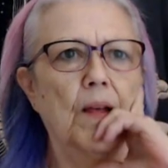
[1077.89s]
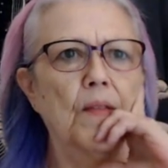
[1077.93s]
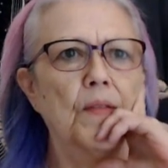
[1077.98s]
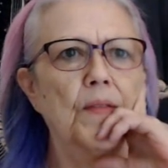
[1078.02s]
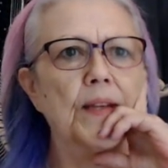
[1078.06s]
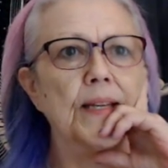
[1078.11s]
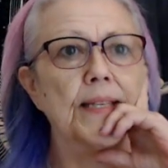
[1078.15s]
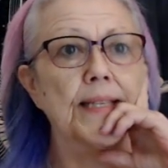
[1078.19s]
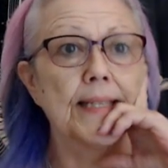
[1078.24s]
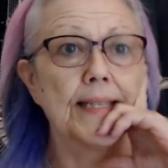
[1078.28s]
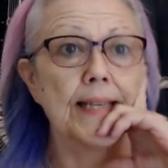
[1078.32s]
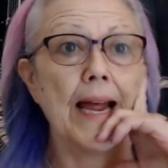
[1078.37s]

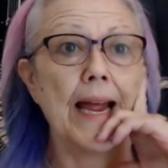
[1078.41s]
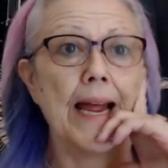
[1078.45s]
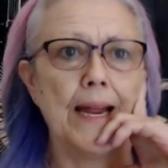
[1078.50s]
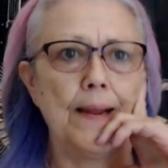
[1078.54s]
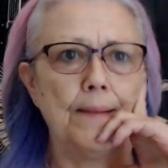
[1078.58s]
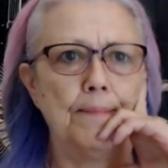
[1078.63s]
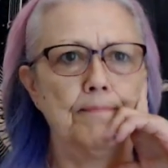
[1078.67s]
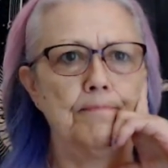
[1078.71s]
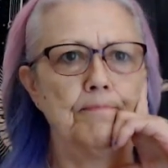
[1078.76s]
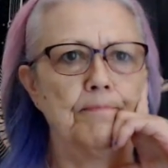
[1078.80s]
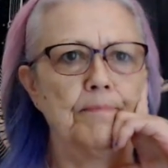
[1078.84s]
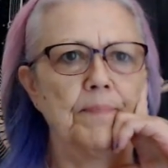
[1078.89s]
the
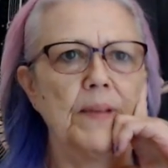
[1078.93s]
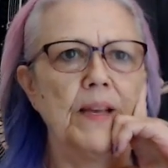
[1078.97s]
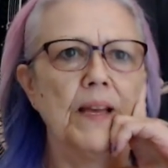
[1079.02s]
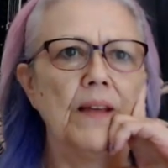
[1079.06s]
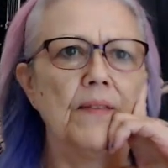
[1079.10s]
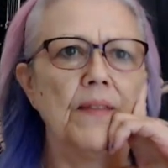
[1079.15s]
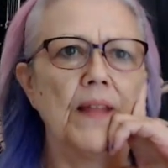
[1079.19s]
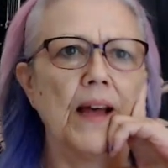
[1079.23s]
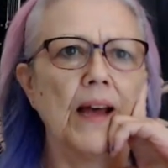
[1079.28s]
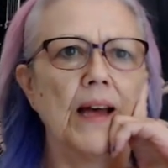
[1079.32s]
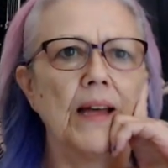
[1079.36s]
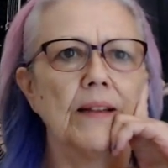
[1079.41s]
same in
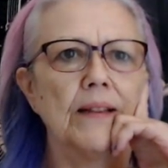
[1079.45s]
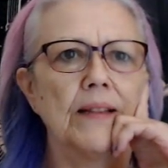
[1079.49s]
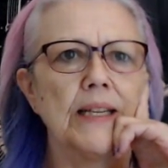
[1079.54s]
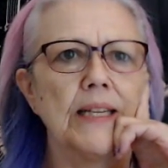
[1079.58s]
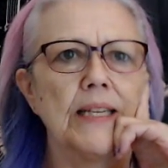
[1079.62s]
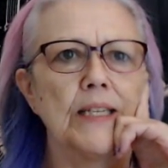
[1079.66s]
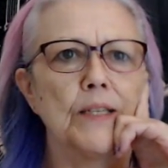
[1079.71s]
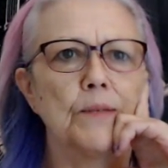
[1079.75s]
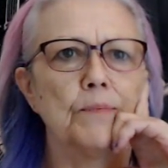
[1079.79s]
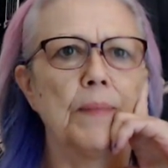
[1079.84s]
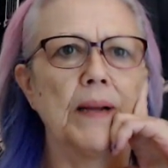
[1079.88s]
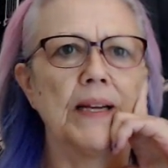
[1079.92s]
that
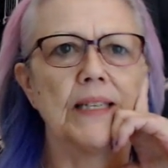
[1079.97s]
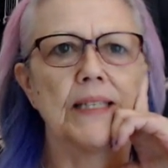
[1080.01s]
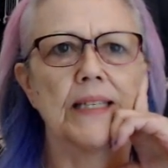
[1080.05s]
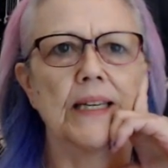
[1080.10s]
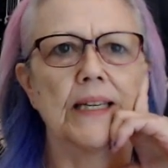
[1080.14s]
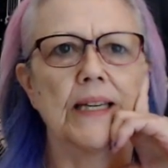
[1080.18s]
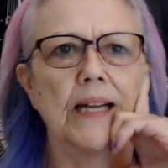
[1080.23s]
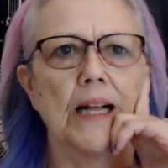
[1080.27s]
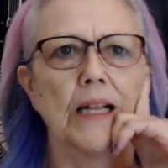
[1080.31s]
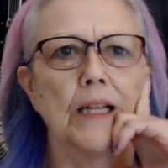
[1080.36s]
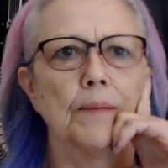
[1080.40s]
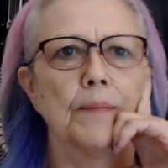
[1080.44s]
these
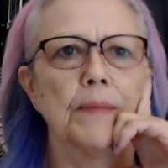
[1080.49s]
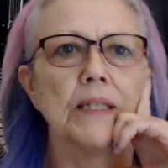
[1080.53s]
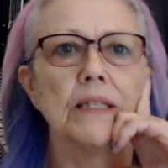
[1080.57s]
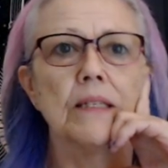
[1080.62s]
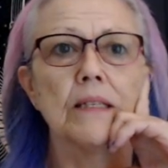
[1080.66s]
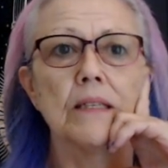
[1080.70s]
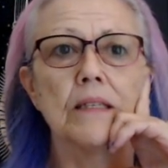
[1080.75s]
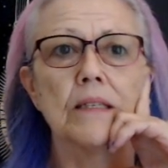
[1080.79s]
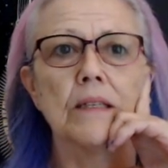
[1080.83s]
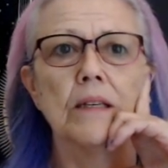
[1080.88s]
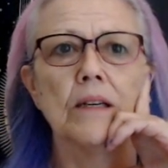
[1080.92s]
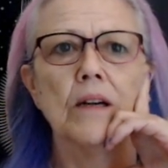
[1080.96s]
basic
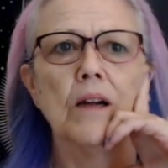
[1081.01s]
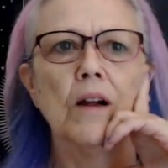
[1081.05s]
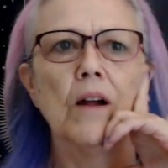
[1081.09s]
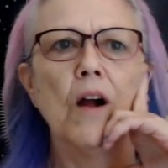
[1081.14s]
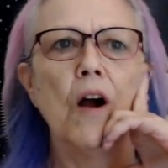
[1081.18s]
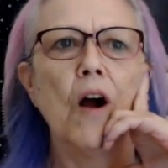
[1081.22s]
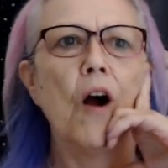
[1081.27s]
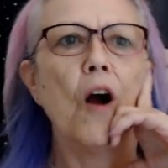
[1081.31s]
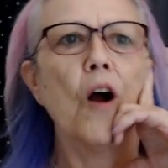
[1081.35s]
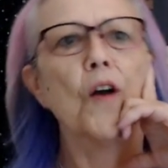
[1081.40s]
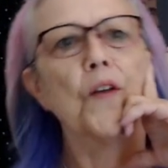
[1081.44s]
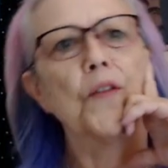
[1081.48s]
elements
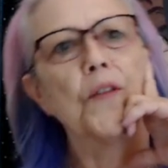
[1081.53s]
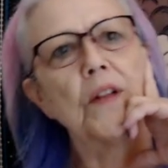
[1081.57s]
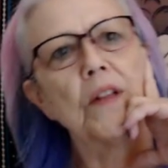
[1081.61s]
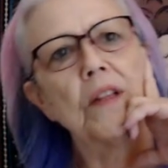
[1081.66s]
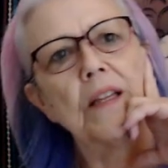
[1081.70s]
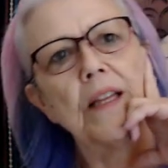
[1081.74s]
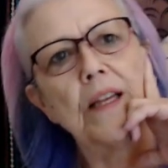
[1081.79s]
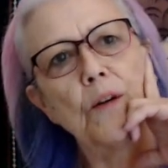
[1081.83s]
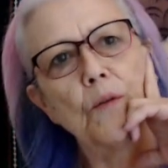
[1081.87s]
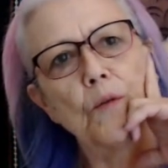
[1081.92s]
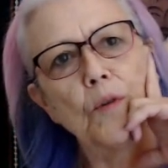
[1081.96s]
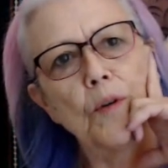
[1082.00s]
are the
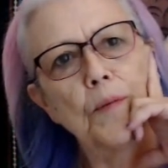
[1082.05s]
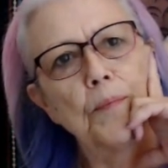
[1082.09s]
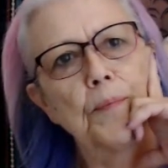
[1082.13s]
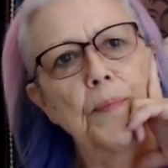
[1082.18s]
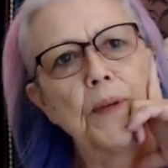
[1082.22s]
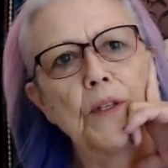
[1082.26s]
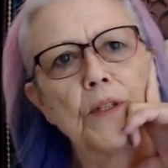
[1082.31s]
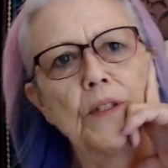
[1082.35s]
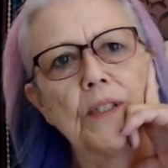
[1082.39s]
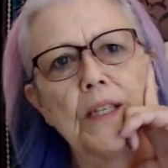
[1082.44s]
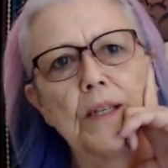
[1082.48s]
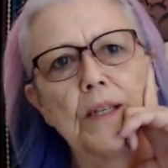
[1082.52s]
literal building